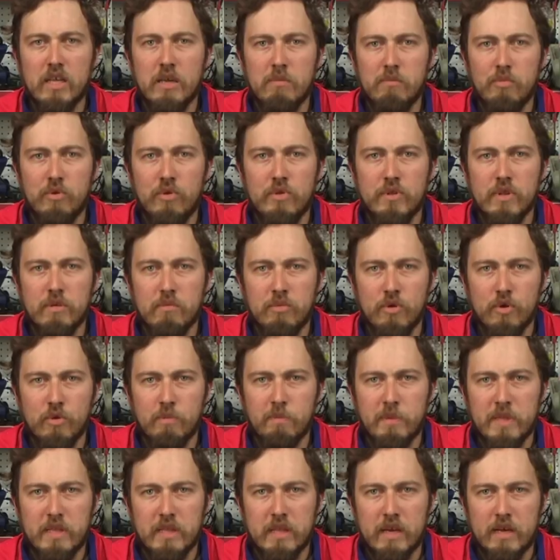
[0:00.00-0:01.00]
These can
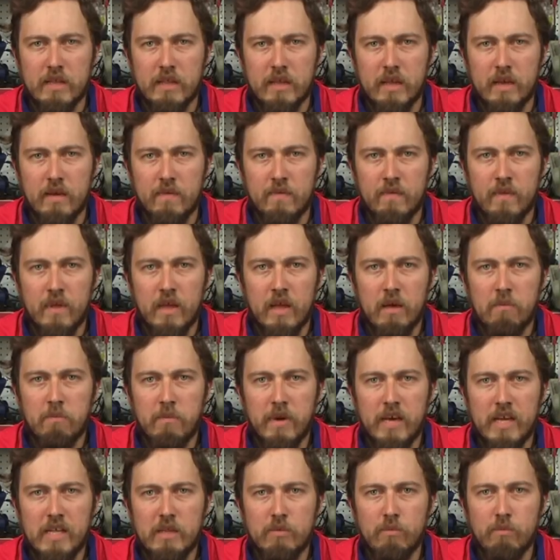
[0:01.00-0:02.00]
also be a pulse power
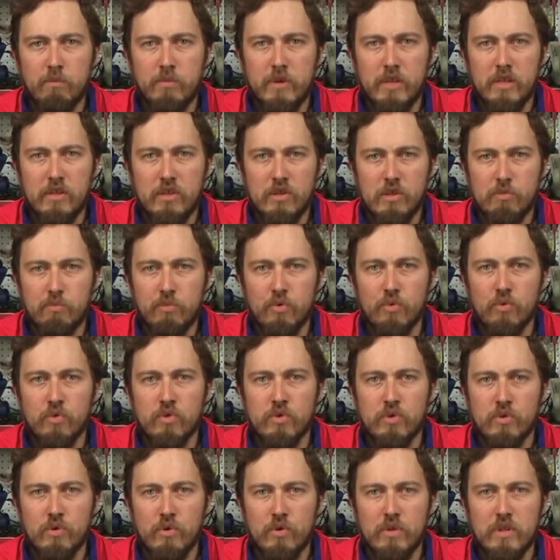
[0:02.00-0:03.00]
unit. All
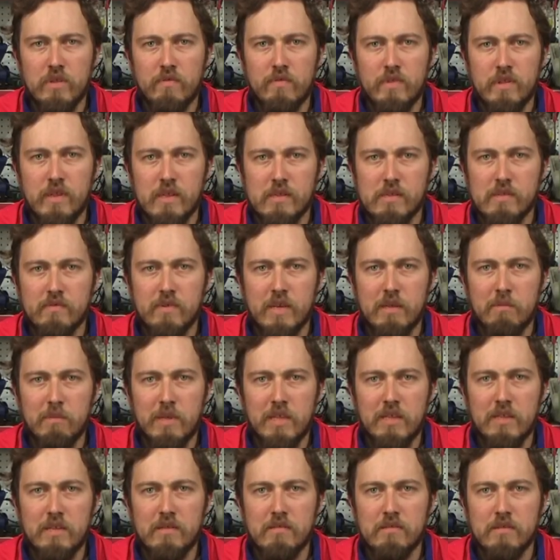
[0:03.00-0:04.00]
modern power supply
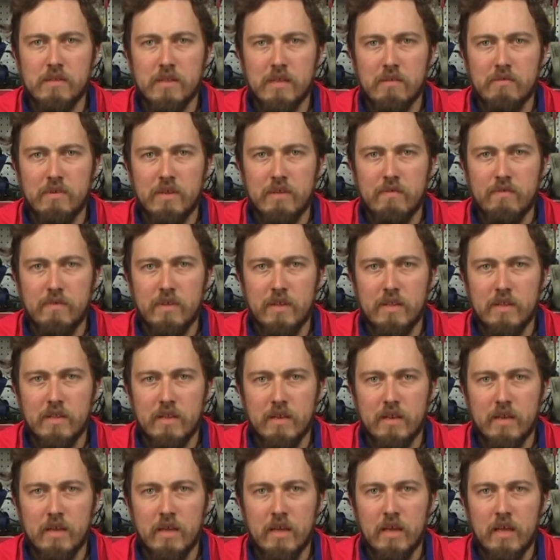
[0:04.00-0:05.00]
filters employ the
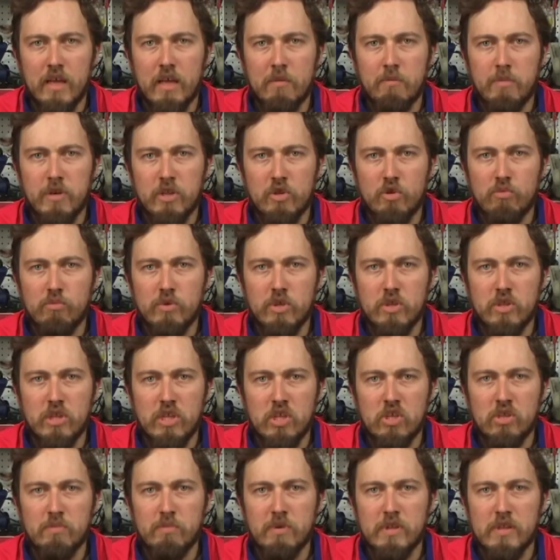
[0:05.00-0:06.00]
described concept,
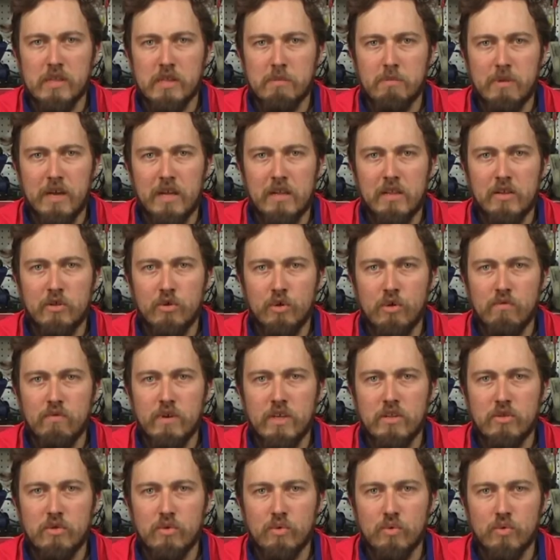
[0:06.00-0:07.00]
thus it is very
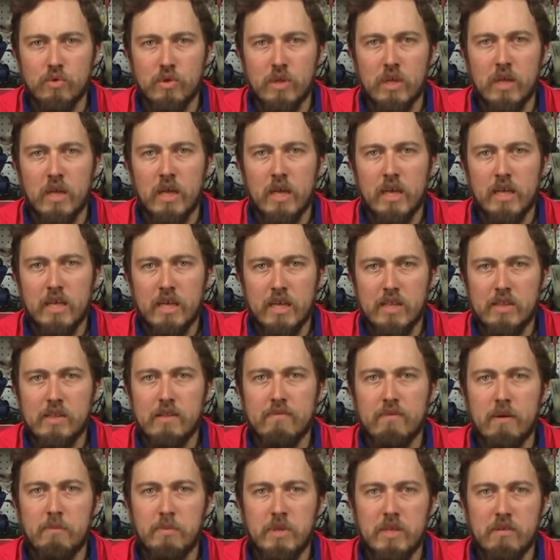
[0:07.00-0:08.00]
difficult to come up with
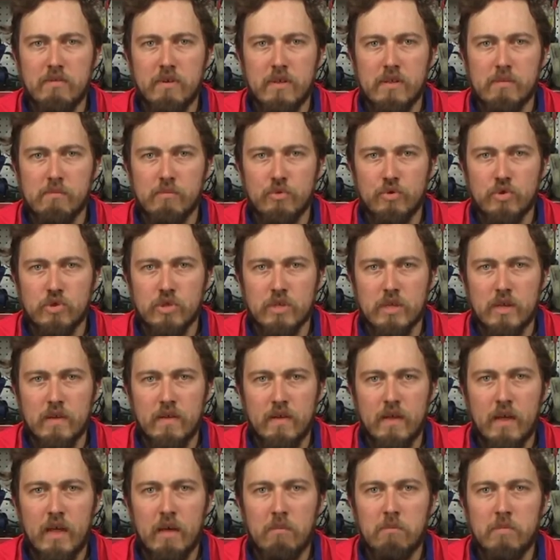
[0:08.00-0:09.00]
something else.
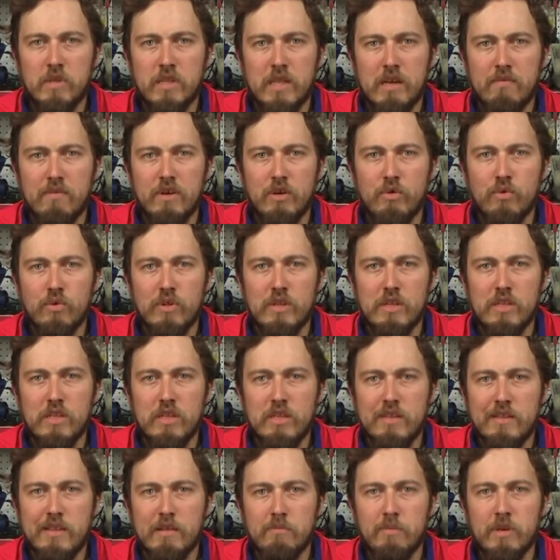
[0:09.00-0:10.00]
Household
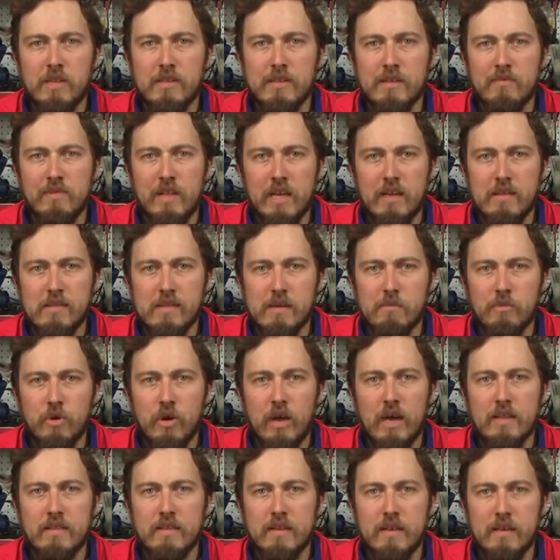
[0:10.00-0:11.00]
extension cords are
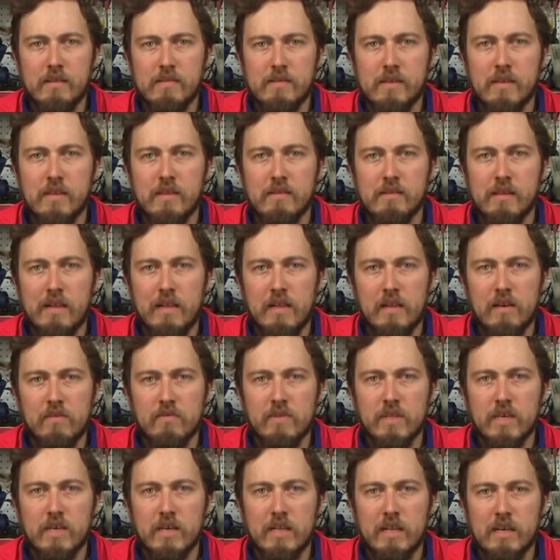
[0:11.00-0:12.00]
sections of
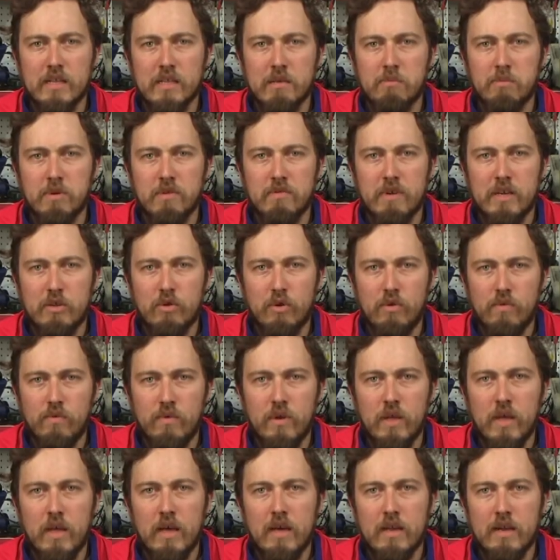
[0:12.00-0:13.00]
electric wires of different
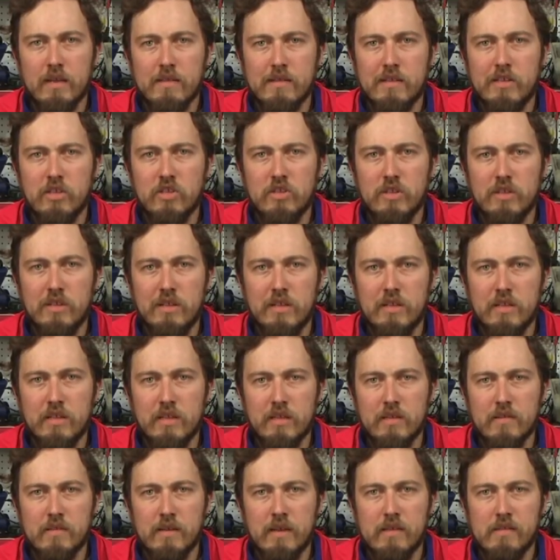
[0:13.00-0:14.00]
length which
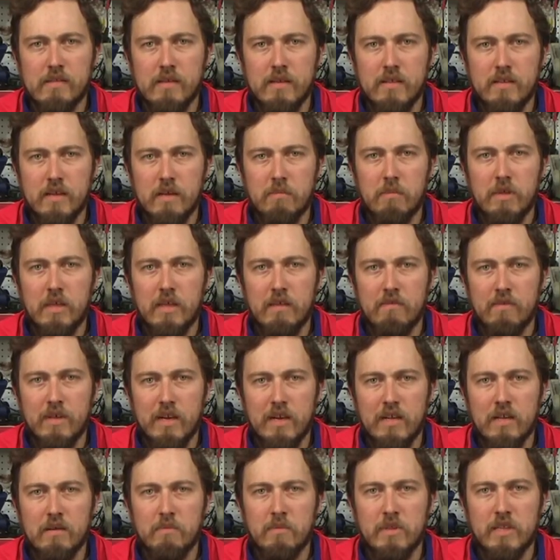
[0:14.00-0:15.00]
have plugs and sockets
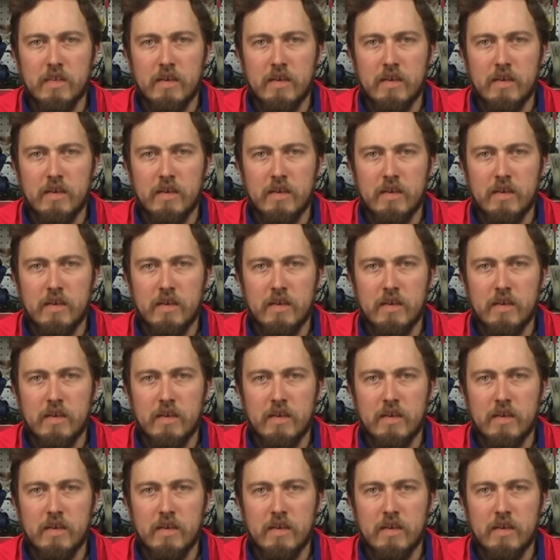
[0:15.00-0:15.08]
on their